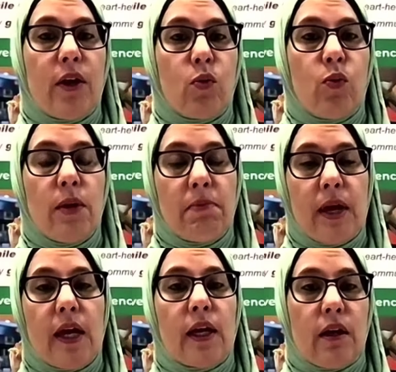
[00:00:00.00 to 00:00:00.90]
that we
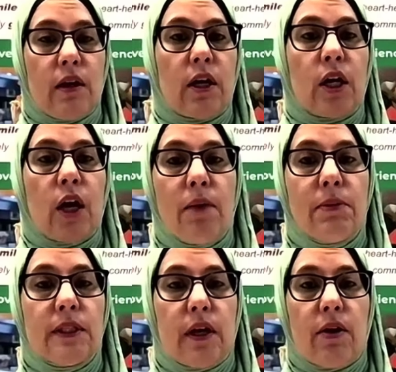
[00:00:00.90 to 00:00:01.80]
make at our
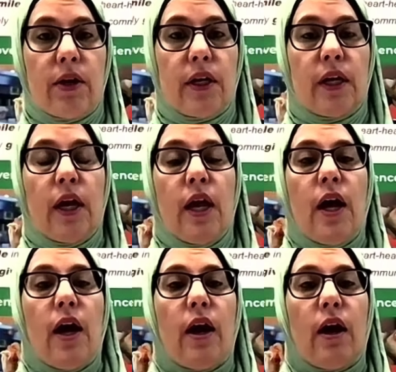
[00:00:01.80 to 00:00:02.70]
commissary,
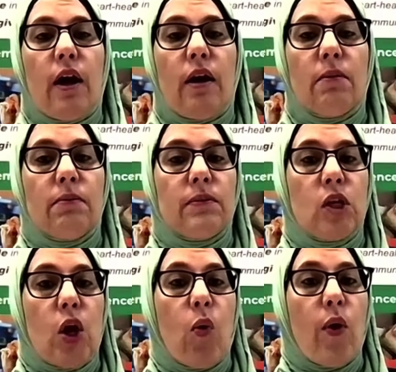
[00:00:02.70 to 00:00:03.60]

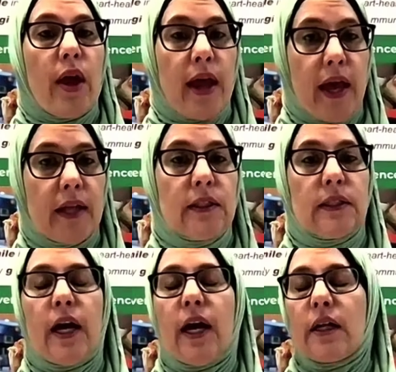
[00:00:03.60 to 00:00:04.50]
hand
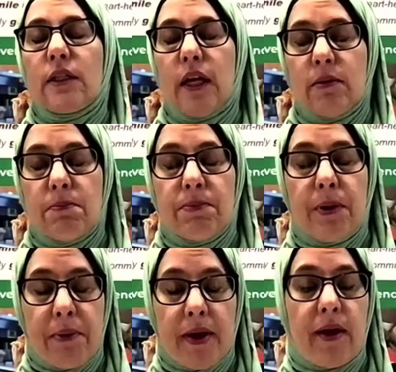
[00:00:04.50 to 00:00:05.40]
stacked and
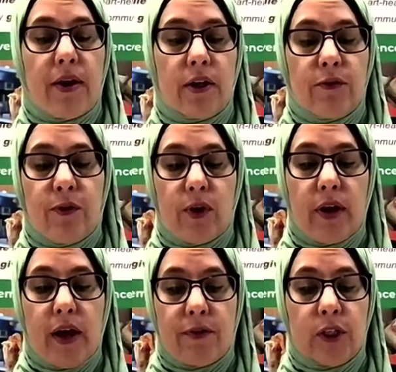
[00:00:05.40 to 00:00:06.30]
prepared
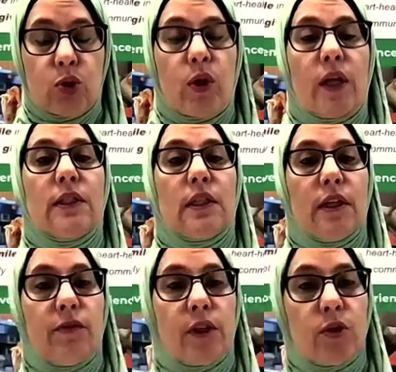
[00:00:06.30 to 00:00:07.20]
for every store and
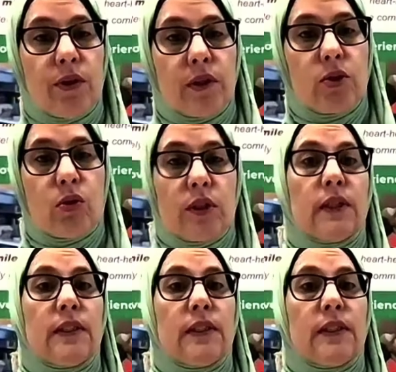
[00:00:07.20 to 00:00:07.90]
delivered to the stores.